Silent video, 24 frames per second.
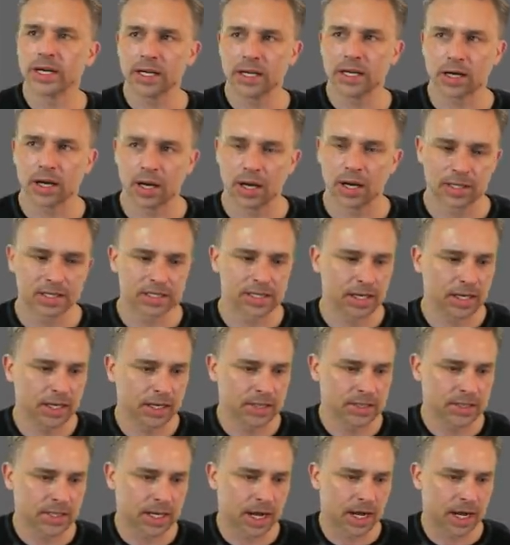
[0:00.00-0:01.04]
content
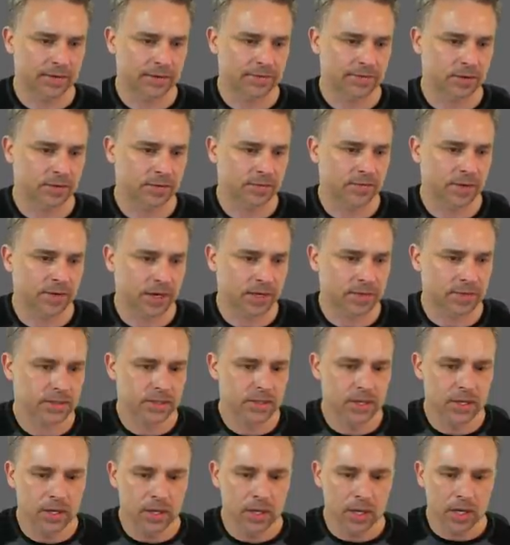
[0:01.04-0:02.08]
into After Effects,
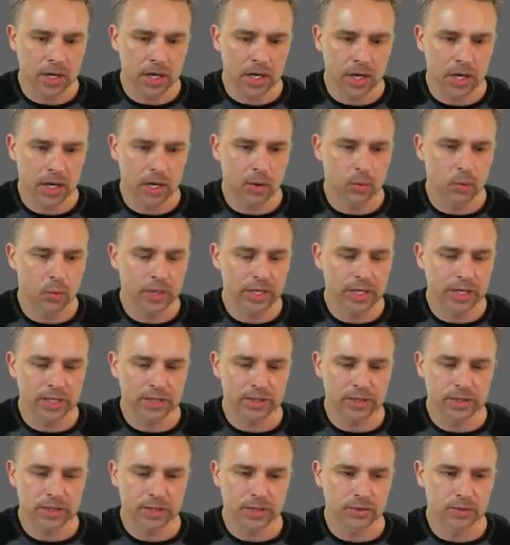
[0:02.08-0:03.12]
uh, we
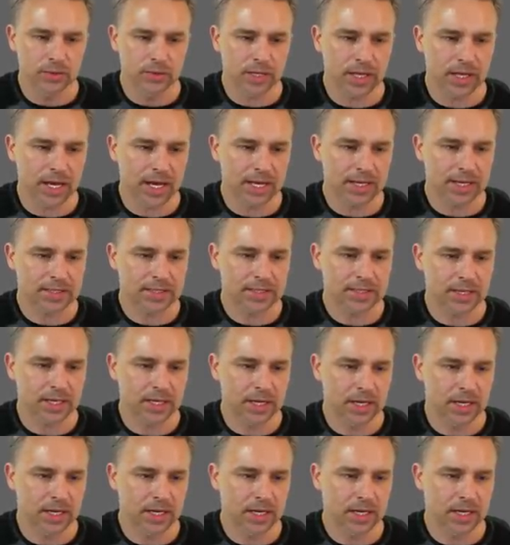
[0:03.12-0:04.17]
could do that
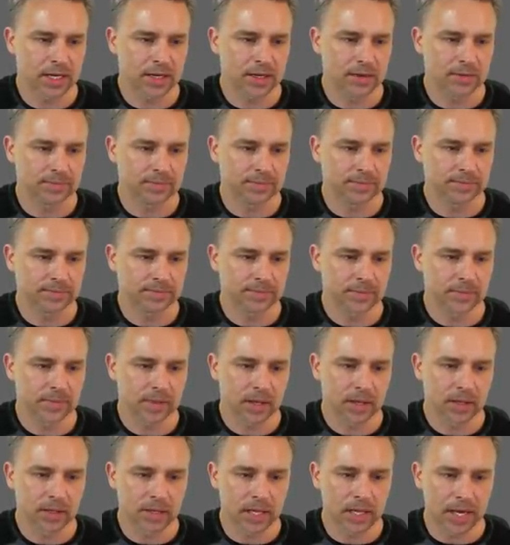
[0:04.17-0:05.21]
um,
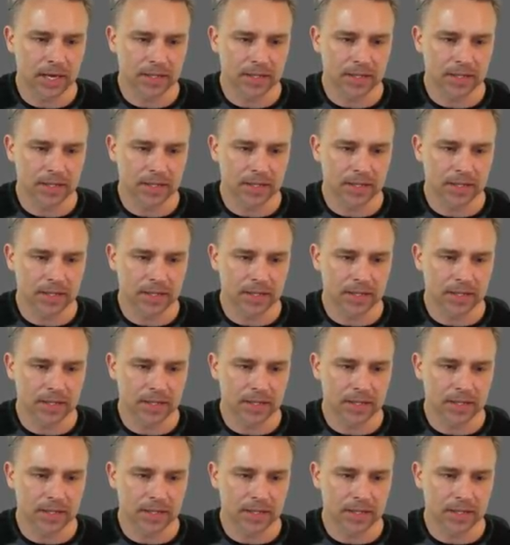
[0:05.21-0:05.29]
a lot of